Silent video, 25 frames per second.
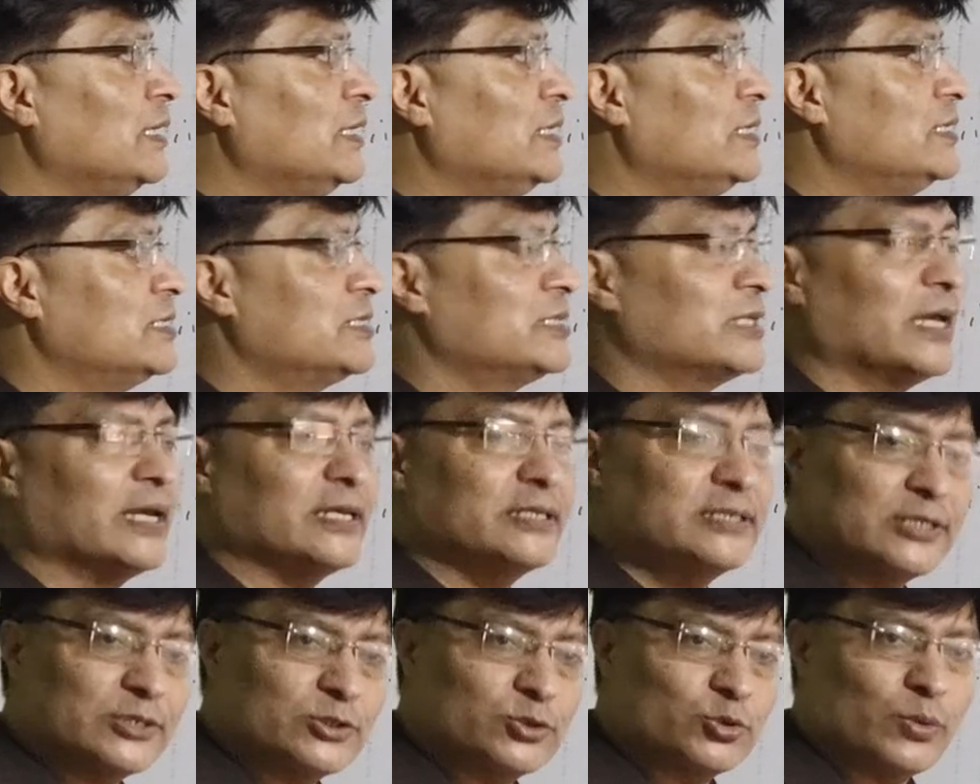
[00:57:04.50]
It is
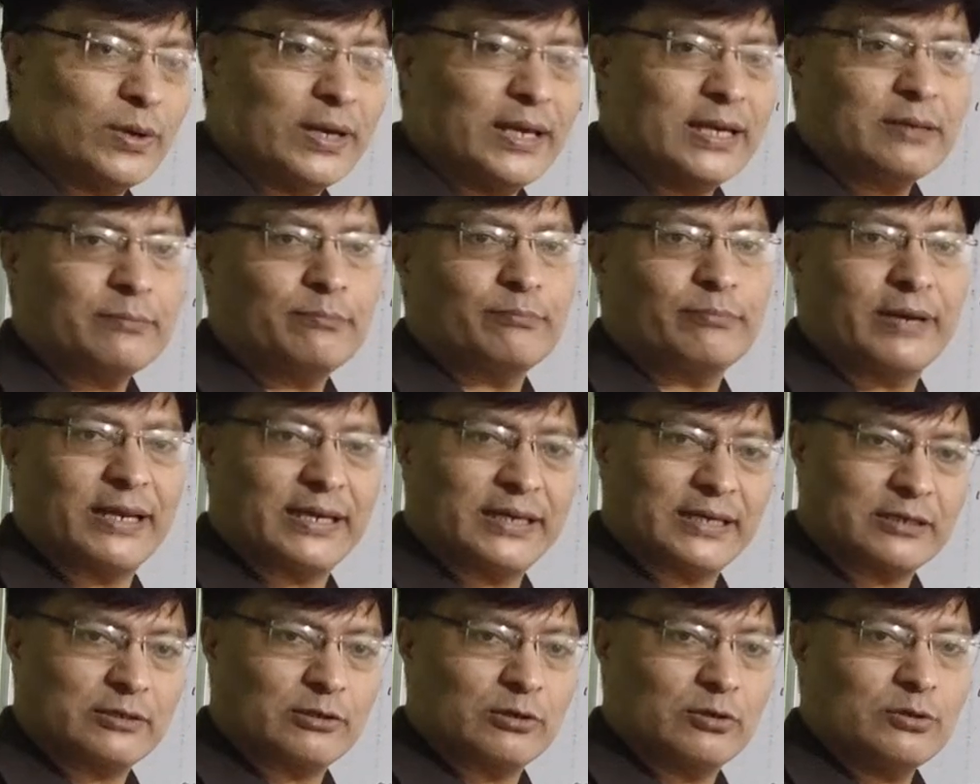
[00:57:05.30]
x square
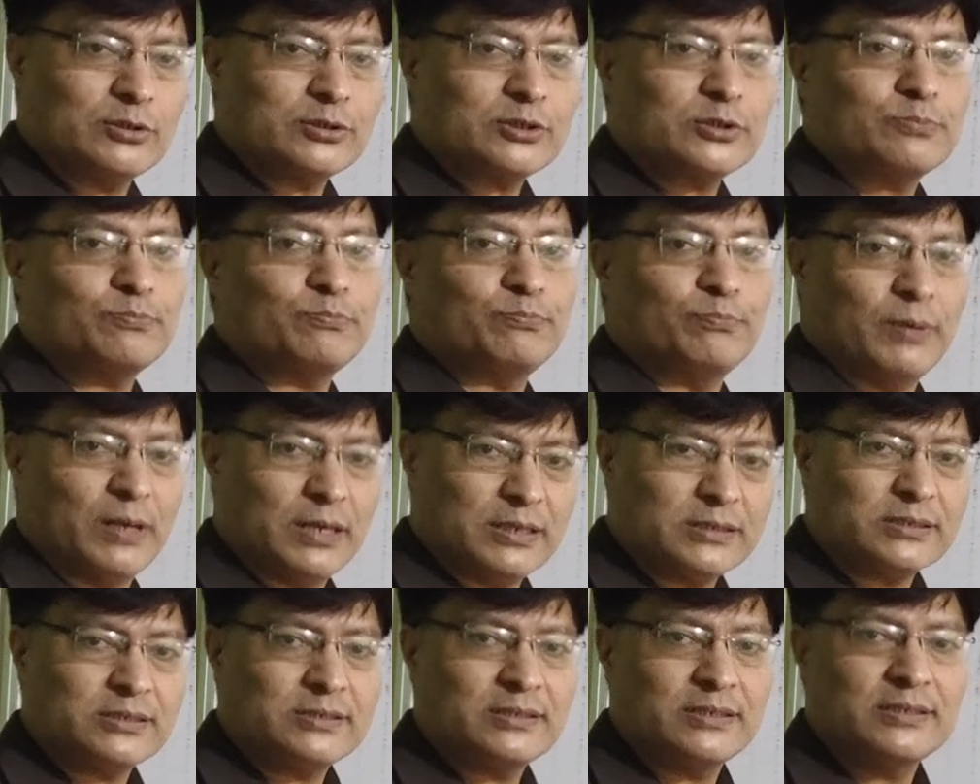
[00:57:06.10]
bracket close
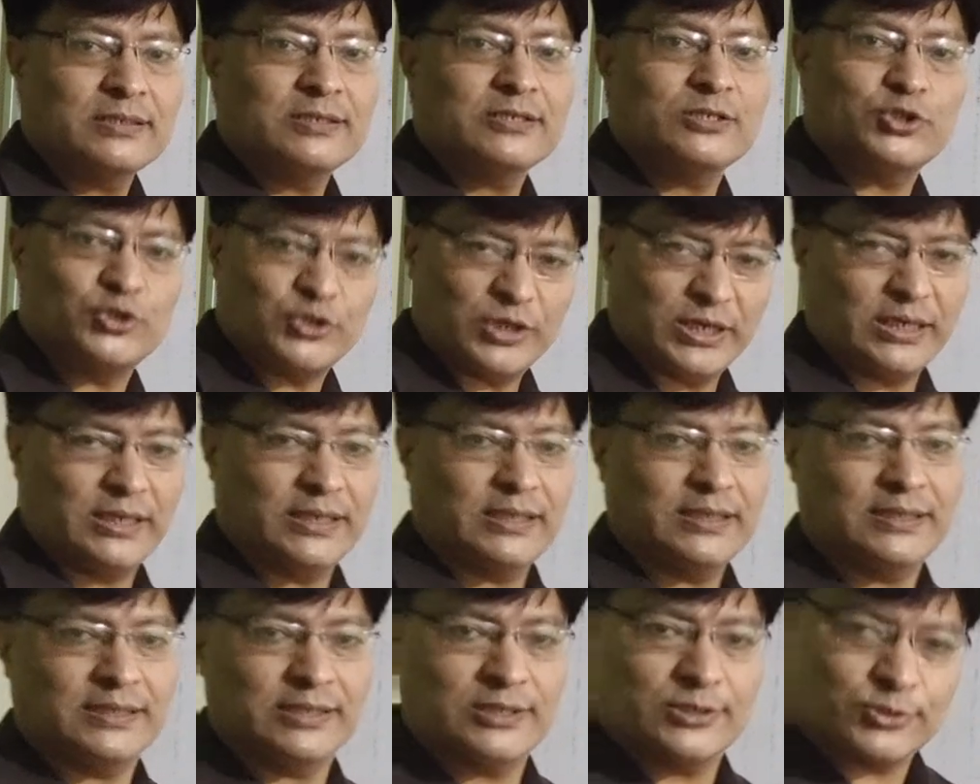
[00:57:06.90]
plus
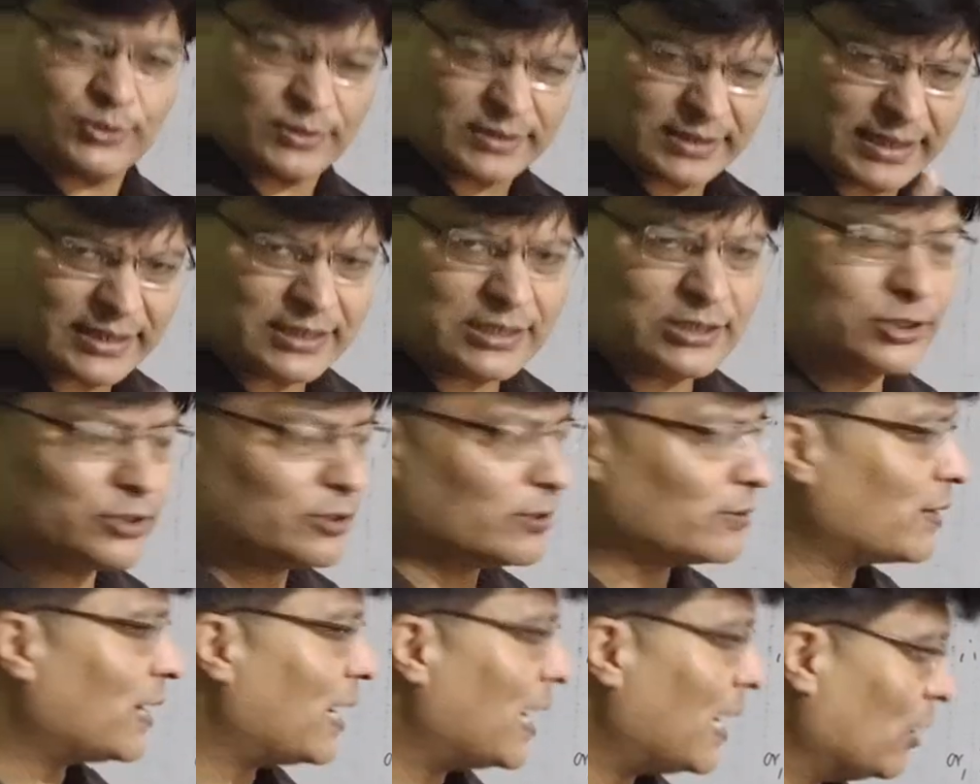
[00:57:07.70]
c. So that is
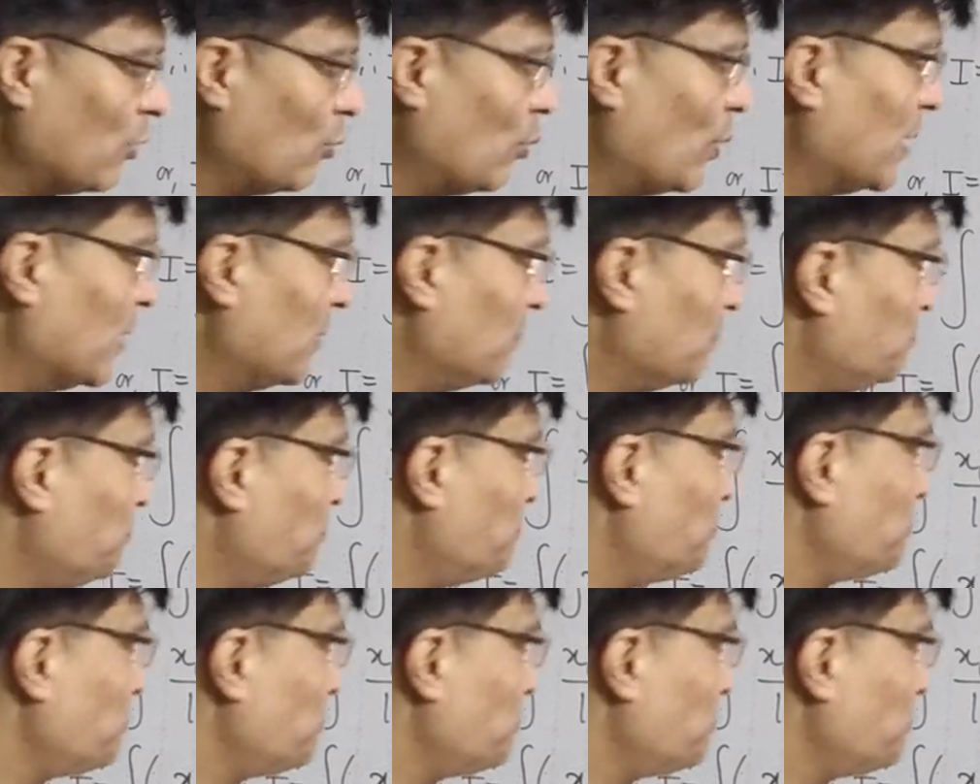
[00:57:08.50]
your I1.